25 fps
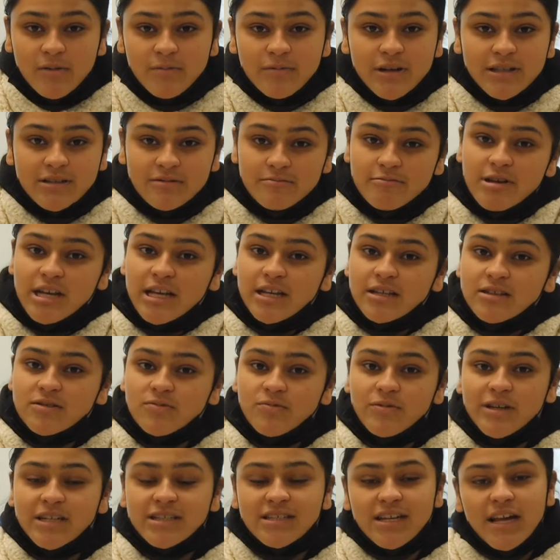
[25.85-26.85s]
which means
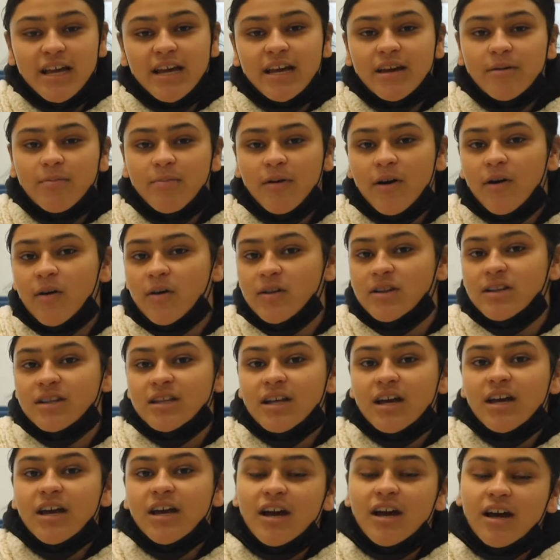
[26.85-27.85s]
we take both
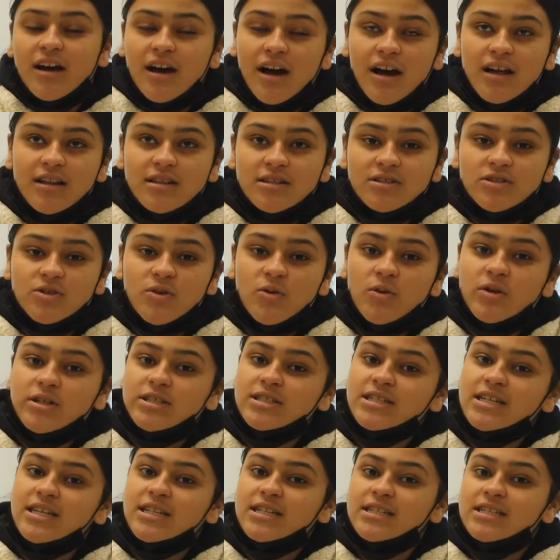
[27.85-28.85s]
college
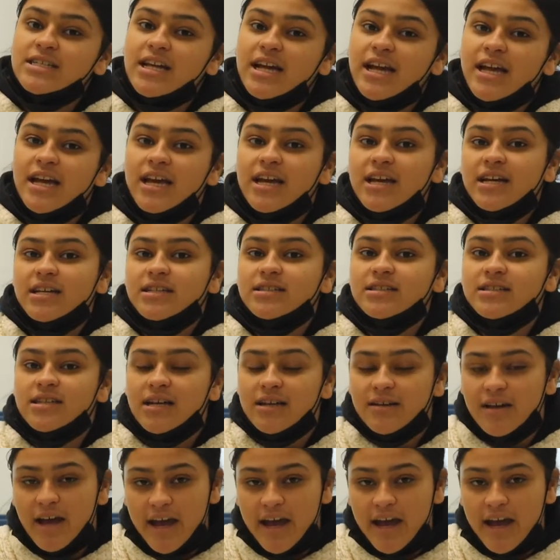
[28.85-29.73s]
courses and